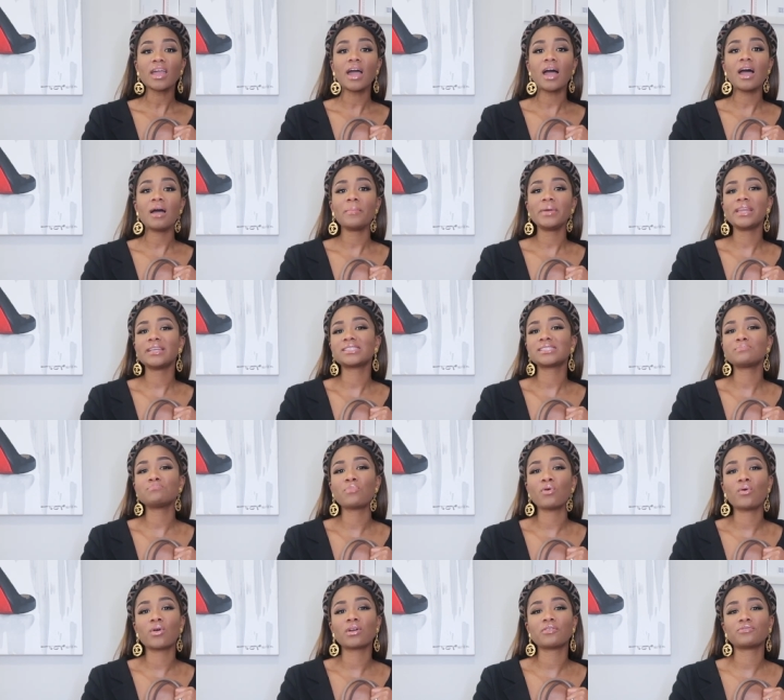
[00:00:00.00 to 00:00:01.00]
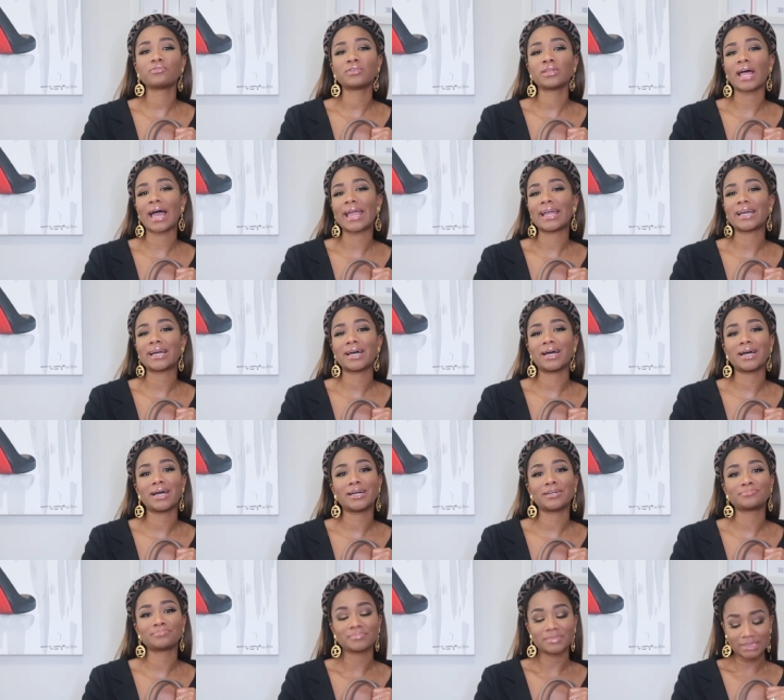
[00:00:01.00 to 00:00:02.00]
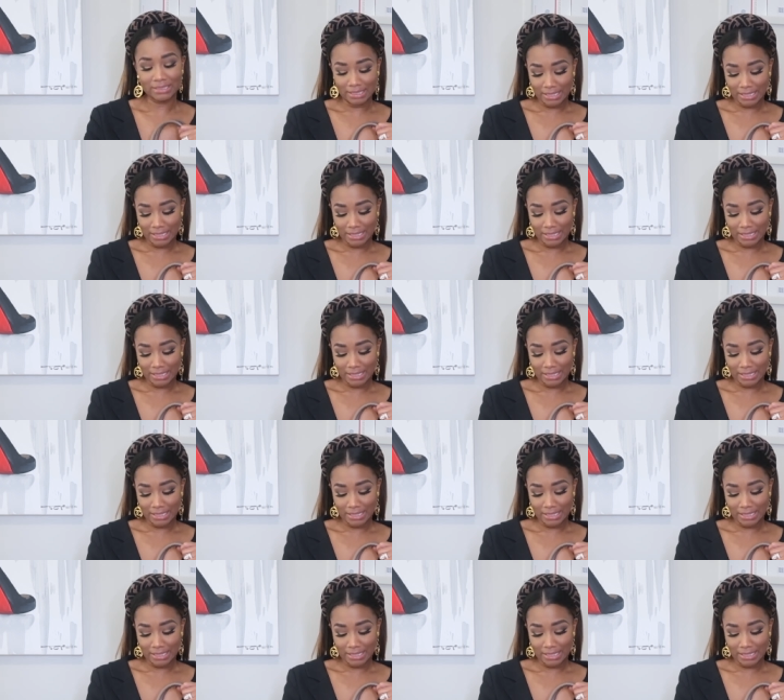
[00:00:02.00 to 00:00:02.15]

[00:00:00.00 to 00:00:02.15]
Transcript: and it's more of like a